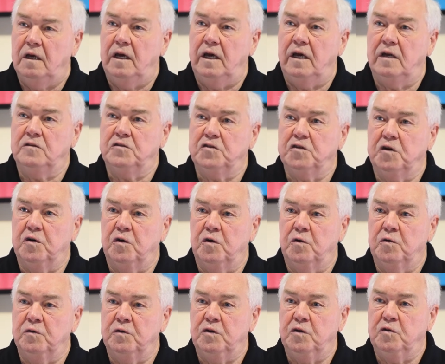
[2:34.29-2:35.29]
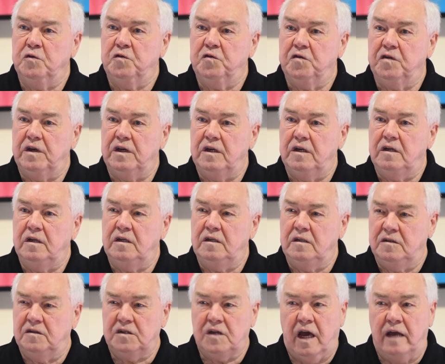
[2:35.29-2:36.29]
And so you said
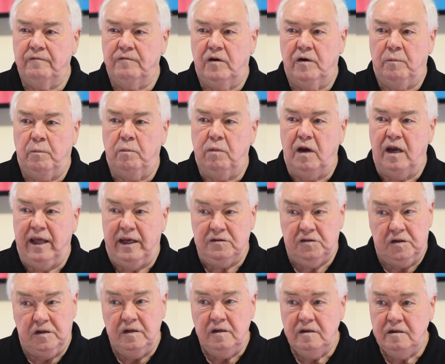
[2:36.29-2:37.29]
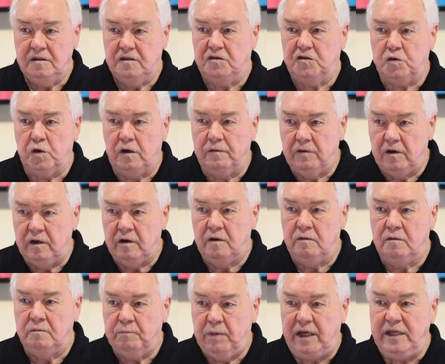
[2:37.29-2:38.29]
it's kind of a lesson, is sort of
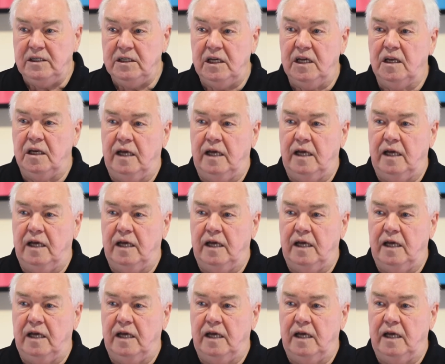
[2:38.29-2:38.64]
a painting true.